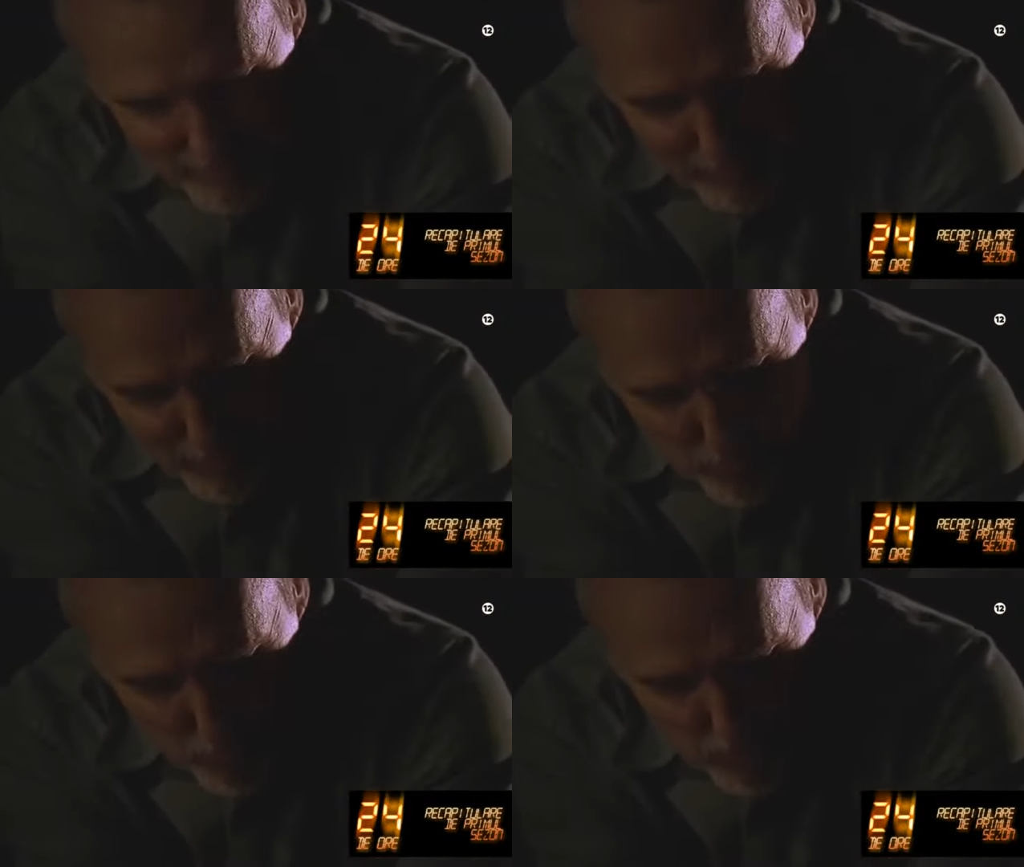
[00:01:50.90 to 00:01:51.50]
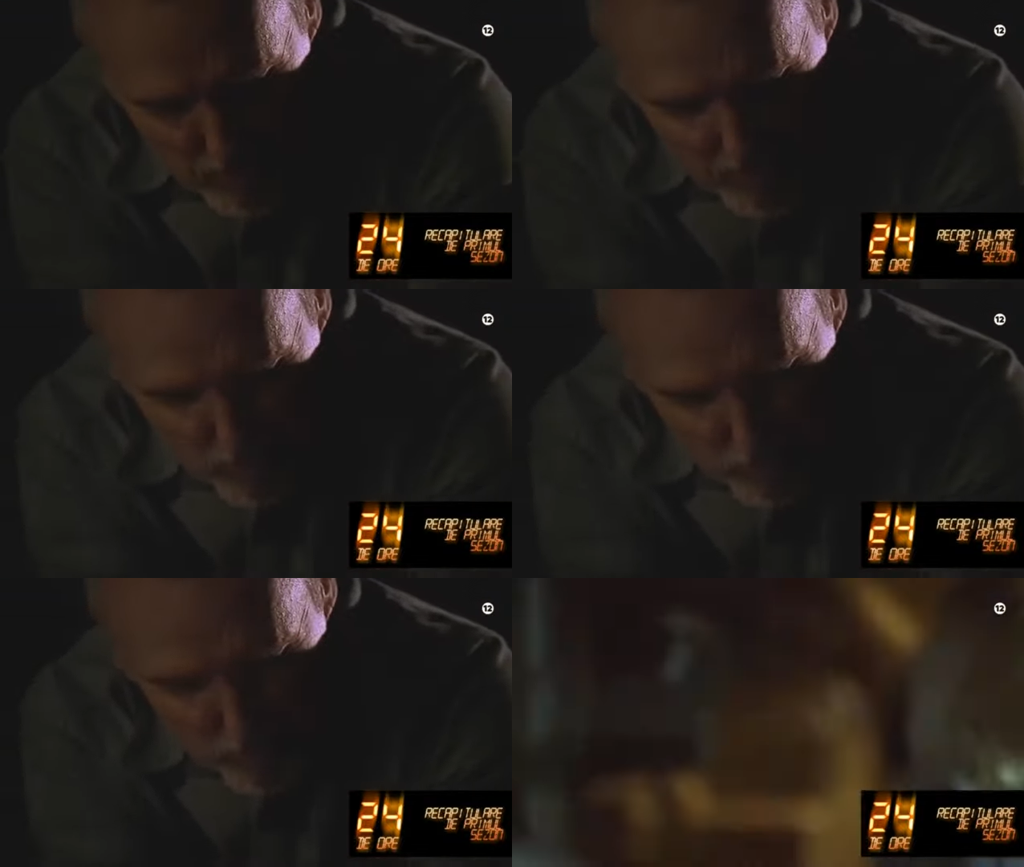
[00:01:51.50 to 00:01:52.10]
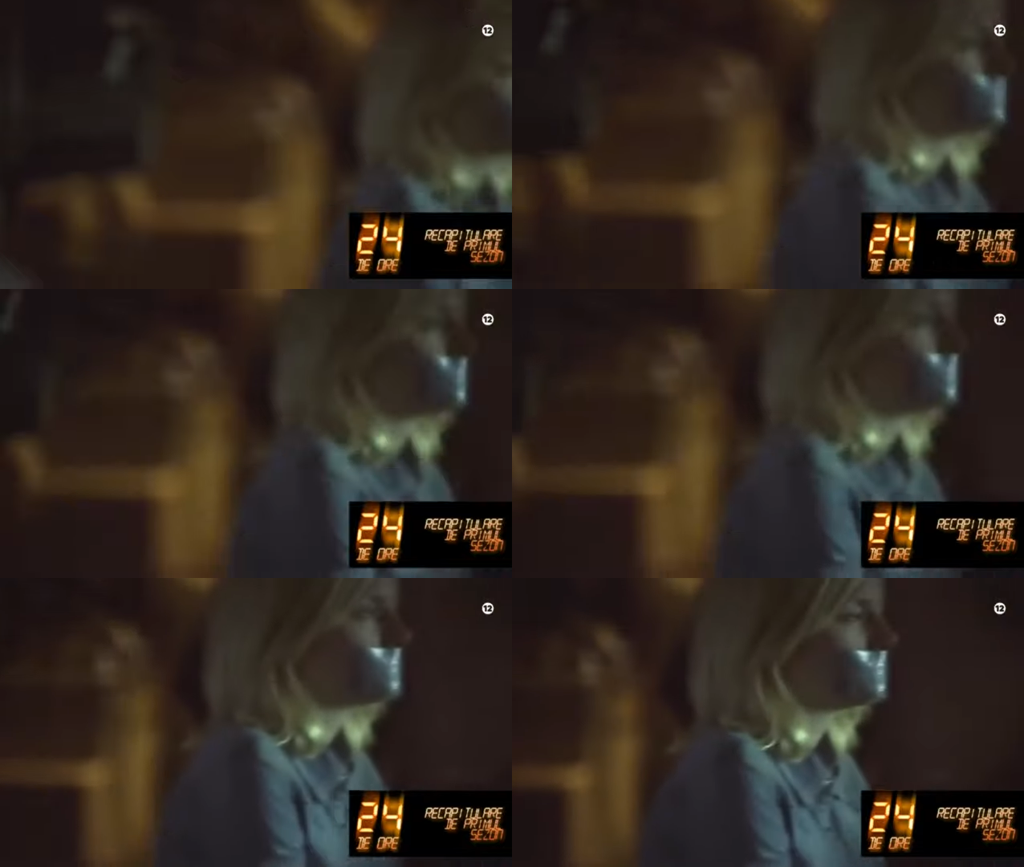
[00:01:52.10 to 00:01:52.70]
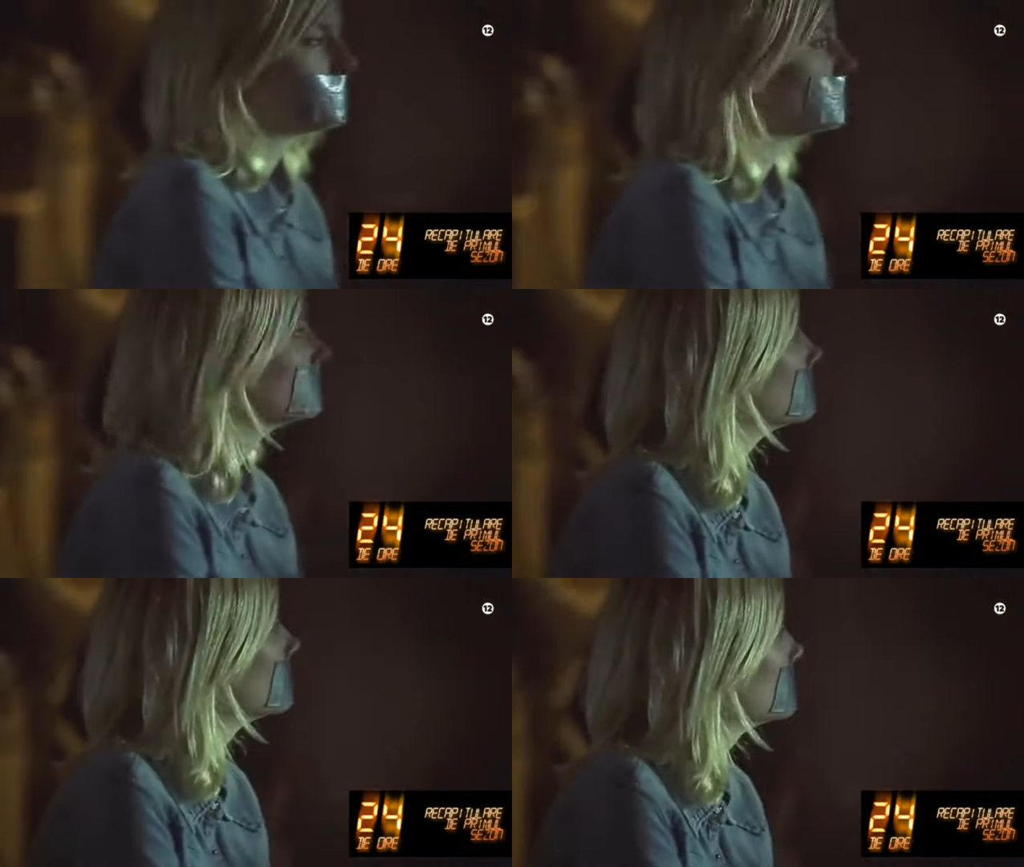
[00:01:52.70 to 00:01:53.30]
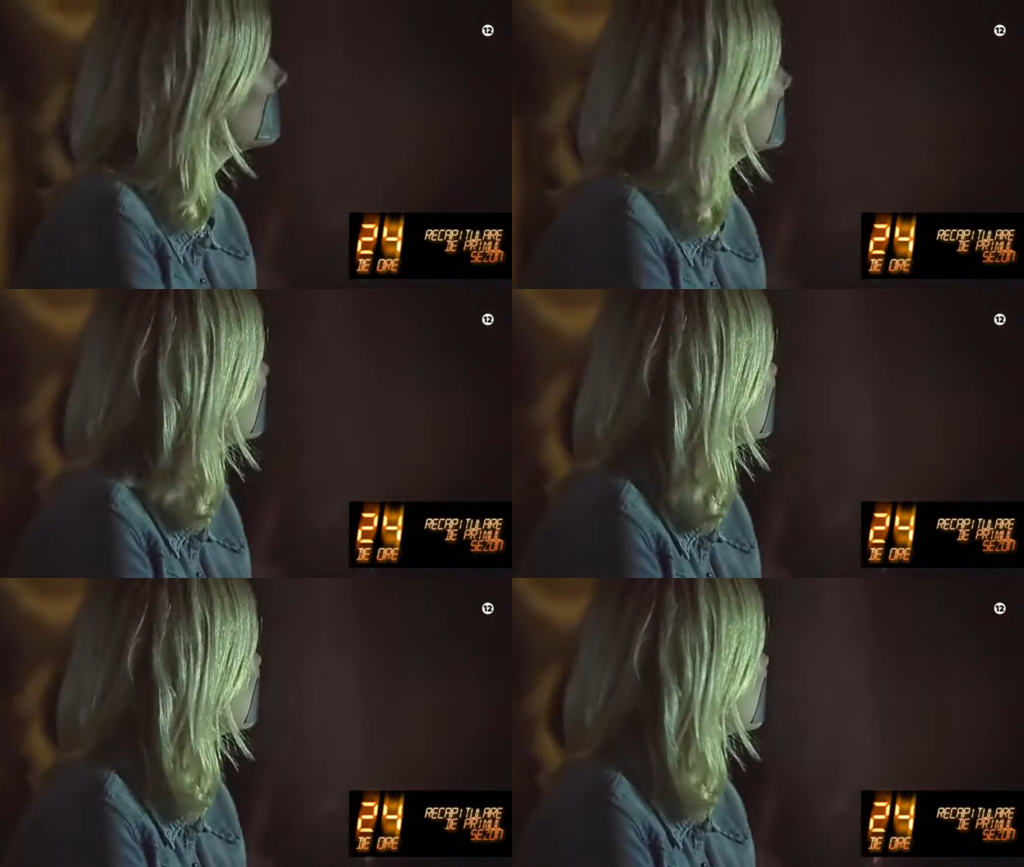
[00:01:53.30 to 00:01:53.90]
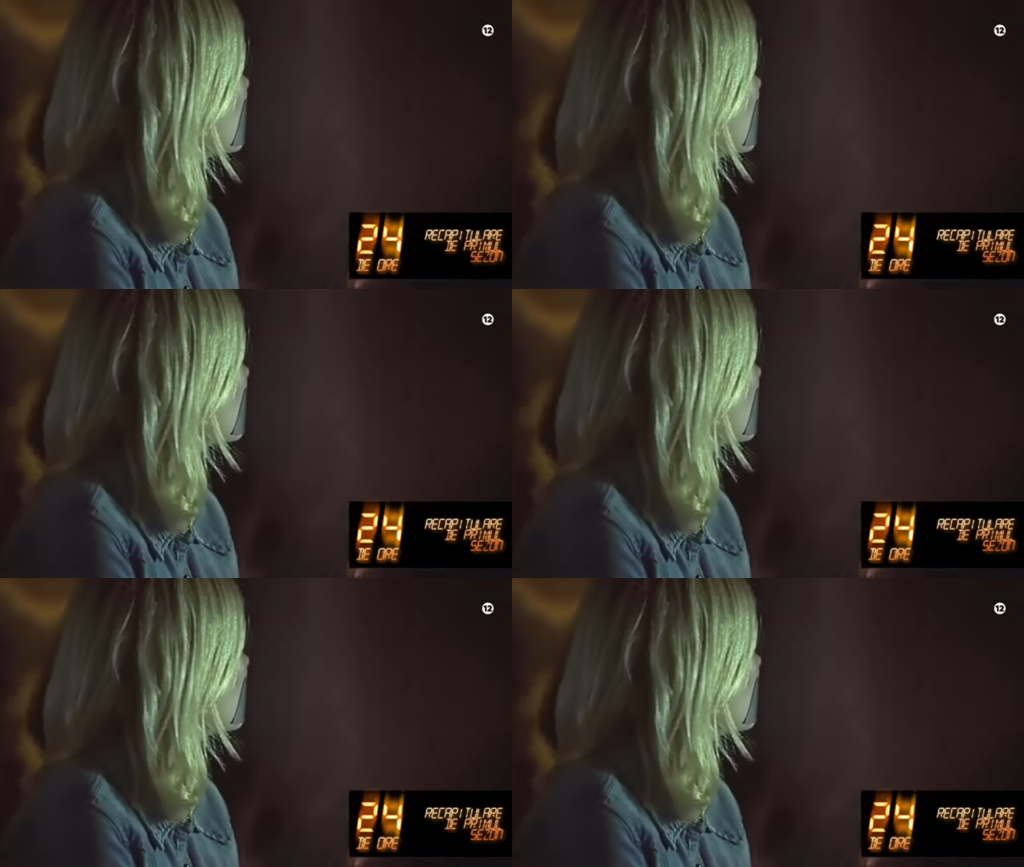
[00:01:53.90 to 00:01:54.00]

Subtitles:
No face is visible, so there are no lips to read.